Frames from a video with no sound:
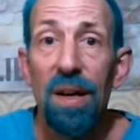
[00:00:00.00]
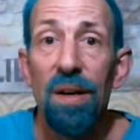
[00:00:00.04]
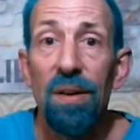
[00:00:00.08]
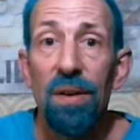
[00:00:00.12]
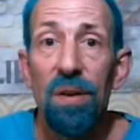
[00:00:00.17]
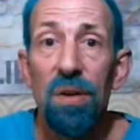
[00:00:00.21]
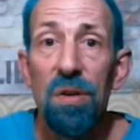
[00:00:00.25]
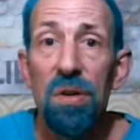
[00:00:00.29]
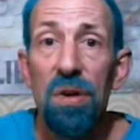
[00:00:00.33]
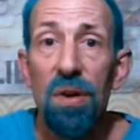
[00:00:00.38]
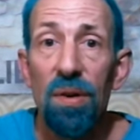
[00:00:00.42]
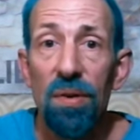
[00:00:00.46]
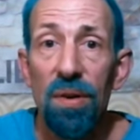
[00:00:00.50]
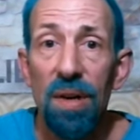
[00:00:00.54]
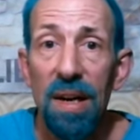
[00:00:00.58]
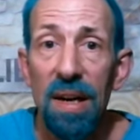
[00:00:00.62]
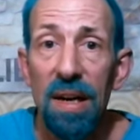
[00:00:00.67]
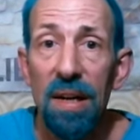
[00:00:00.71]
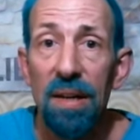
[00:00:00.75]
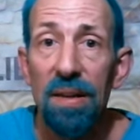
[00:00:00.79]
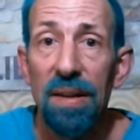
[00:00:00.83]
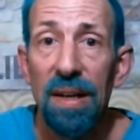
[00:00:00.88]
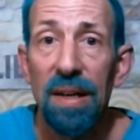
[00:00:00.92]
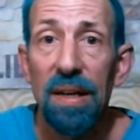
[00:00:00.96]
your
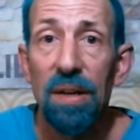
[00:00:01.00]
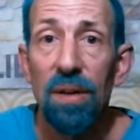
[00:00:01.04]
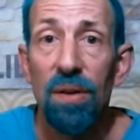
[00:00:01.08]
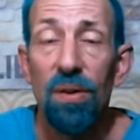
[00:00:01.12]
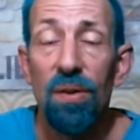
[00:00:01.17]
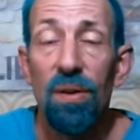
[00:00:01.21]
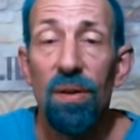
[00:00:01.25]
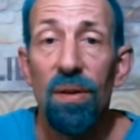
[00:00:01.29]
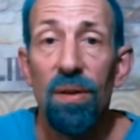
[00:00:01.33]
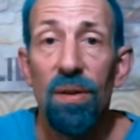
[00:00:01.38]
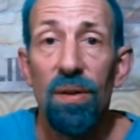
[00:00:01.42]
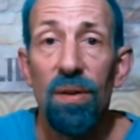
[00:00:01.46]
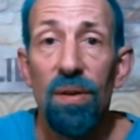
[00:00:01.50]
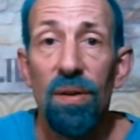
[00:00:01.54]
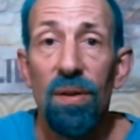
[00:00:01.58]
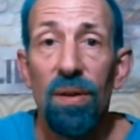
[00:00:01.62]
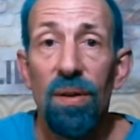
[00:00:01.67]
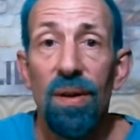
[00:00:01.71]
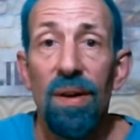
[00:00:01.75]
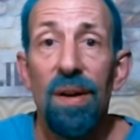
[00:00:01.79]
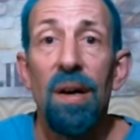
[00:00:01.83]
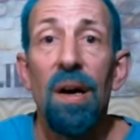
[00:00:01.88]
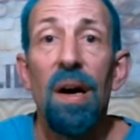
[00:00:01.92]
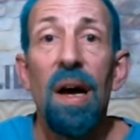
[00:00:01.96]
healing,
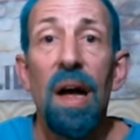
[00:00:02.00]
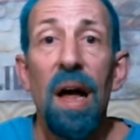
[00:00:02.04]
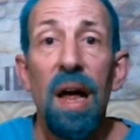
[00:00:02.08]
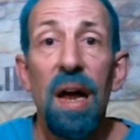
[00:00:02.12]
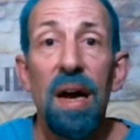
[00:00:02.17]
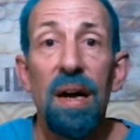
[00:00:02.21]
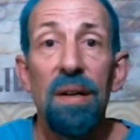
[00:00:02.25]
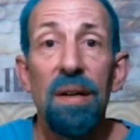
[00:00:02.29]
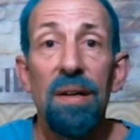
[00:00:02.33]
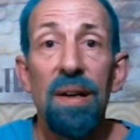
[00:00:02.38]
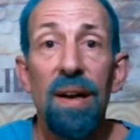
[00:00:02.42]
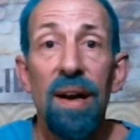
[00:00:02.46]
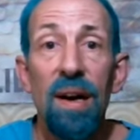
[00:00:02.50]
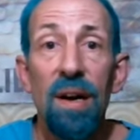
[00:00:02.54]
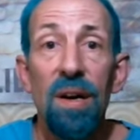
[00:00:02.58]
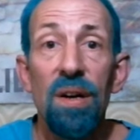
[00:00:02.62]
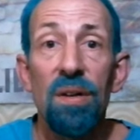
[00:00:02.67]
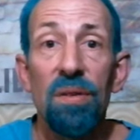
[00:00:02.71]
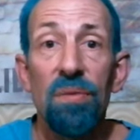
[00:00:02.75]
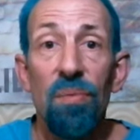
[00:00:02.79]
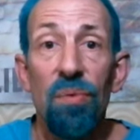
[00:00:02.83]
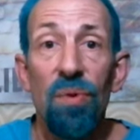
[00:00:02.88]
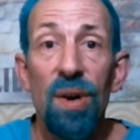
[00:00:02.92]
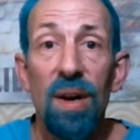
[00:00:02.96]

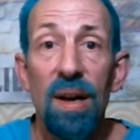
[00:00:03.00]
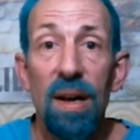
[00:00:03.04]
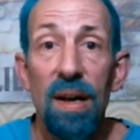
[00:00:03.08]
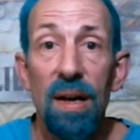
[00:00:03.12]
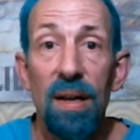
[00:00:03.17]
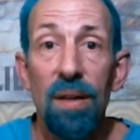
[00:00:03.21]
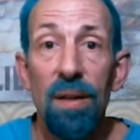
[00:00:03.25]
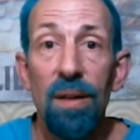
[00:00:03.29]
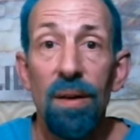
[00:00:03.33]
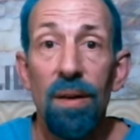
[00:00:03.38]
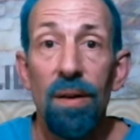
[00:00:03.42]
along with